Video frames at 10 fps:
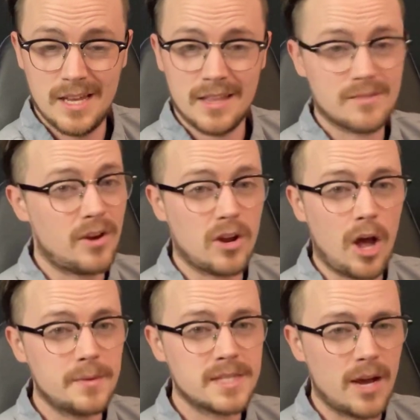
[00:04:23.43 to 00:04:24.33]
It's a very
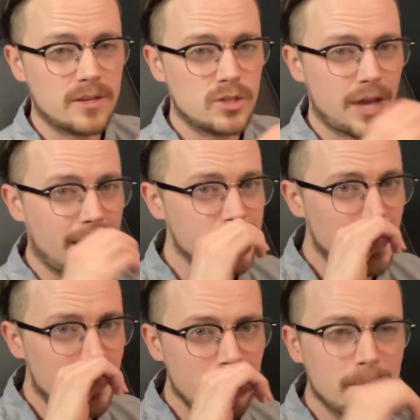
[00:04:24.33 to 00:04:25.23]
common sound in jazz.
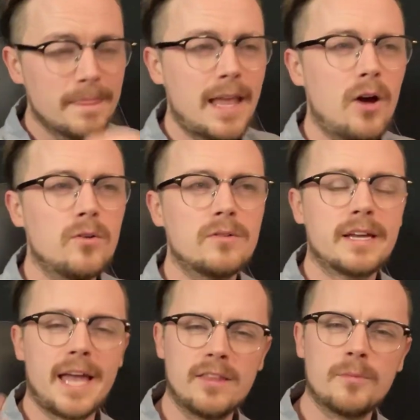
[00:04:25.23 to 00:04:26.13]
Now,
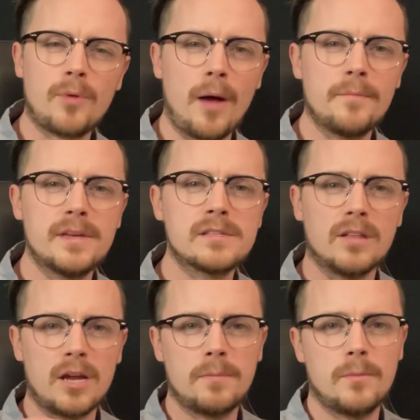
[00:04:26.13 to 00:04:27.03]
again, the problem is a
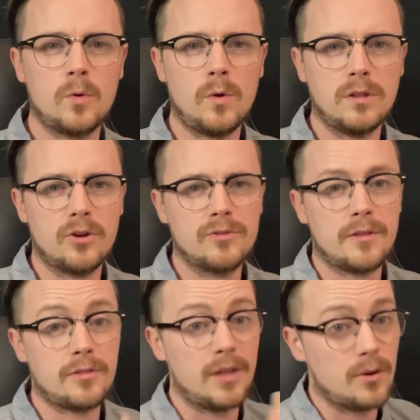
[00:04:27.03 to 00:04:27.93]
lot of people will learn the
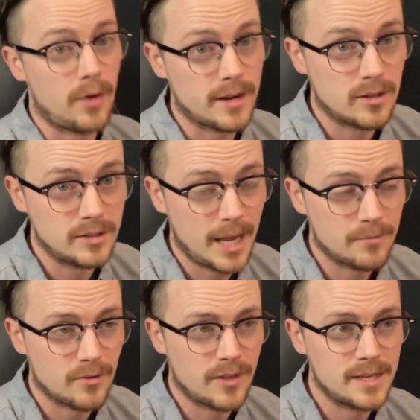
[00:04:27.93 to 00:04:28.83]
theoretical name
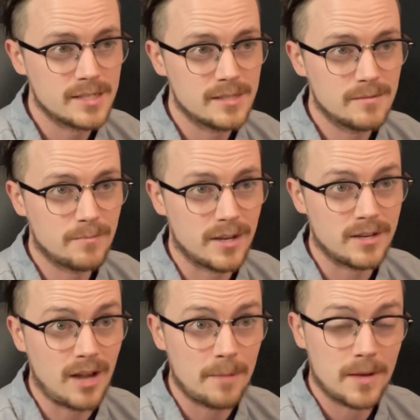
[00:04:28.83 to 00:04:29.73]
for this, but
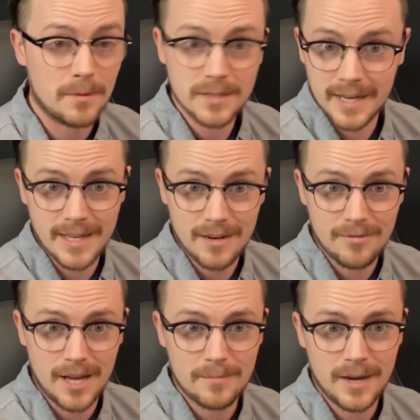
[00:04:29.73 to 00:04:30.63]
not be able to
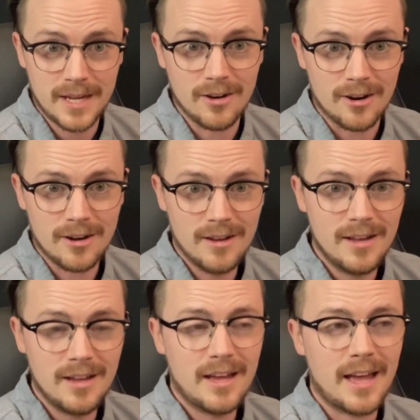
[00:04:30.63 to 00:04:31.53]
identify it by ear.
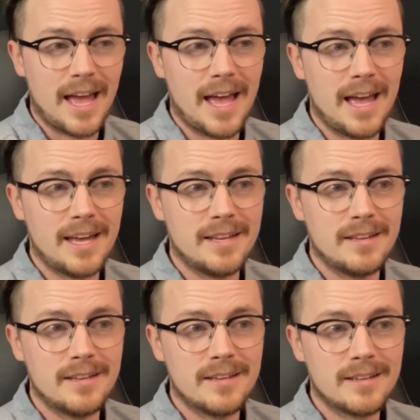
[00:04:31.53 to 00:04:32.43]

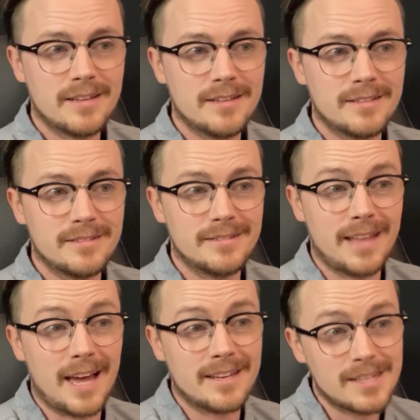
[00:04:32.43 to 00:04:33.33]
And
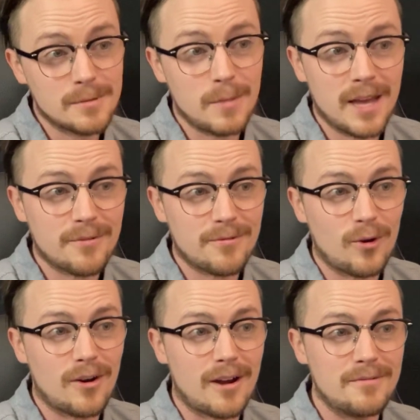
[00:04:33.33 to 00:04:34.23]
that doesn't make
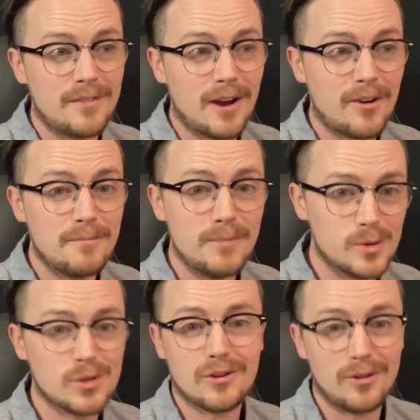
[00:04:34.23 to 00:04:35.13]
for a very
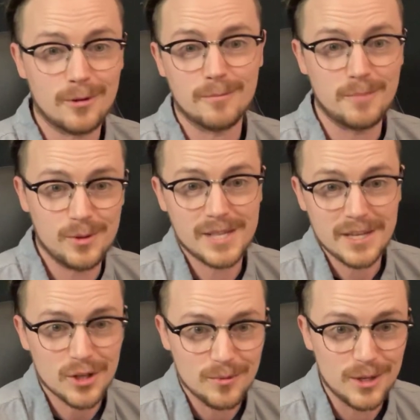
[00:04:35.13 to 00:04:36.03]
musical
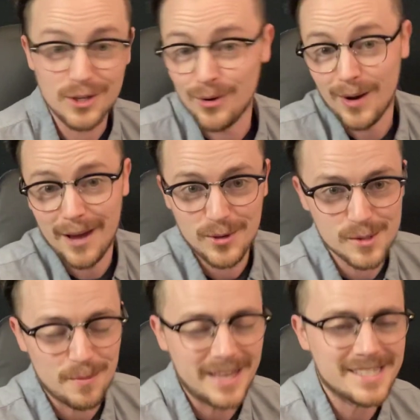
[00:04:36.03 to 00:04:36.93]
musician when you don't have
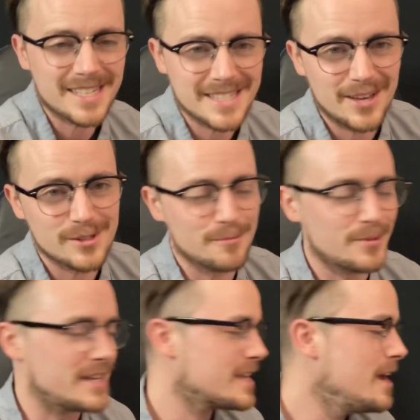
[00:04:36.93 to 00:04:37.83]
those basic skills in
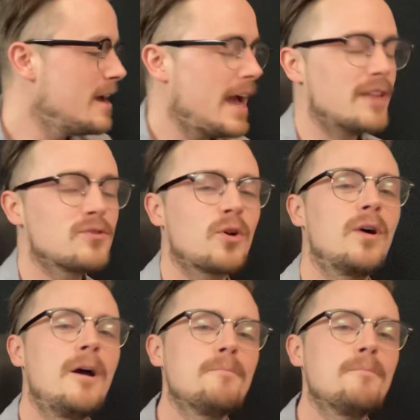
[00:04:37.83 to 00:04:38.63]
place. And so